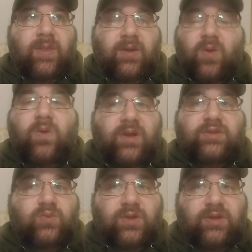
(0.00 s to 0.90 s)
the gore
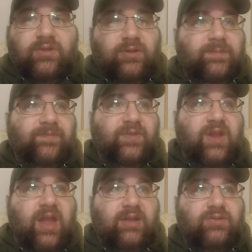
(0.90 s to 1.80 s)
is really good.
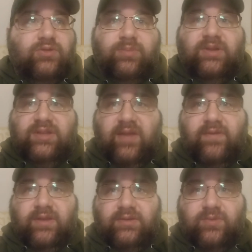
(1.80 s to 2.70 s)
The actress who plays
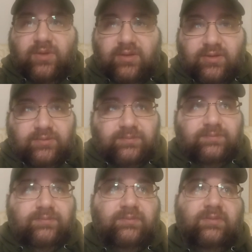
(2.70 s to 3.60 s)
Evelyn is really good.
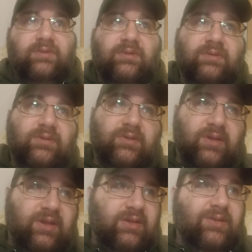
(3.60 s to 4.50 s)

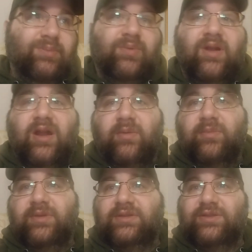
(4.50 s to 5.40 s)
Again, the
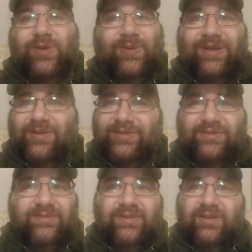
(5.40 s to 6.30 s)
problem is no one
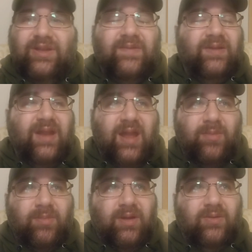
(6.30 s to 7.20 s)
else you give a
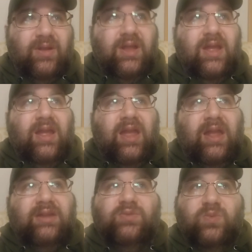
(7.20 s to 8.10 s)
damn about,
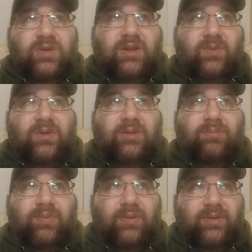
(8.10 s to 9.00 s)
and it's really, really
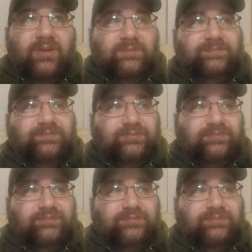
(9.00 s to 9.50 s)
boring.